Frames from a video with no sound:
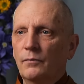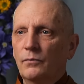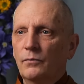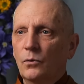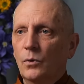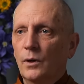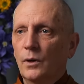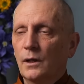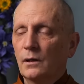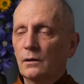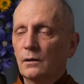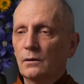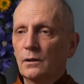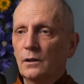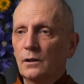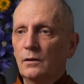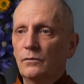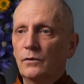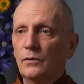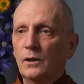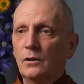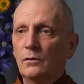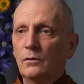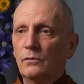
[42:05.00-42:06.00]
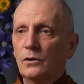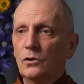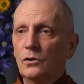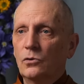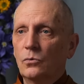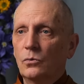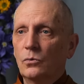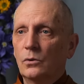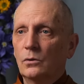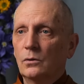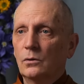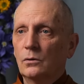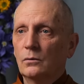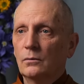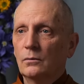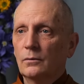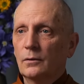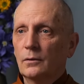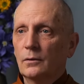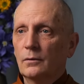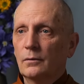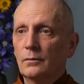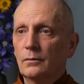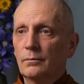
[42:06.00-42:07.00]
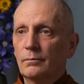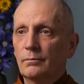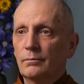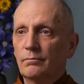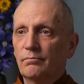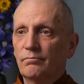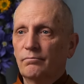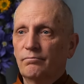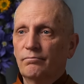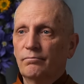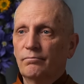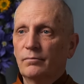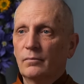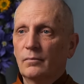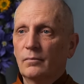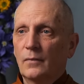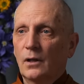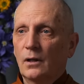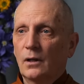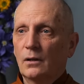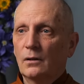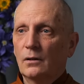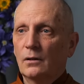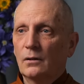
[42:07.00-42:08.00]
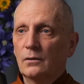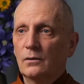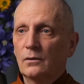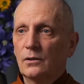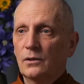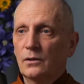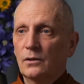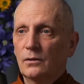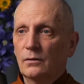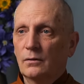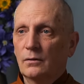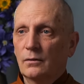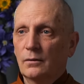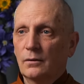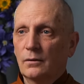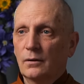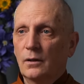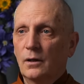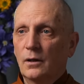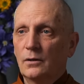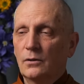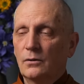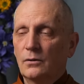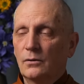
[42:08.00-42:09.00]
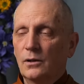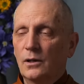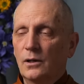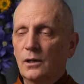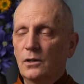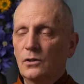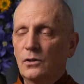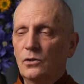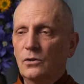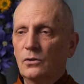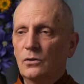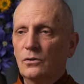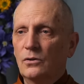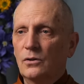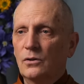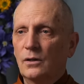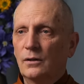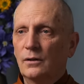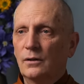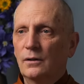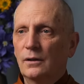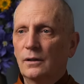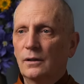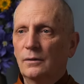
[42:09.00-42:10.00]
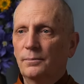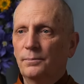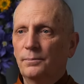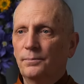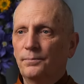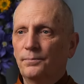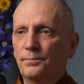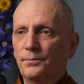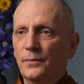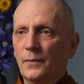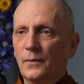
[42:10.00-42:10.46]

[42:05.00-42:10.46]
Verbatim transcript: if you want to give individual cons consultations and um,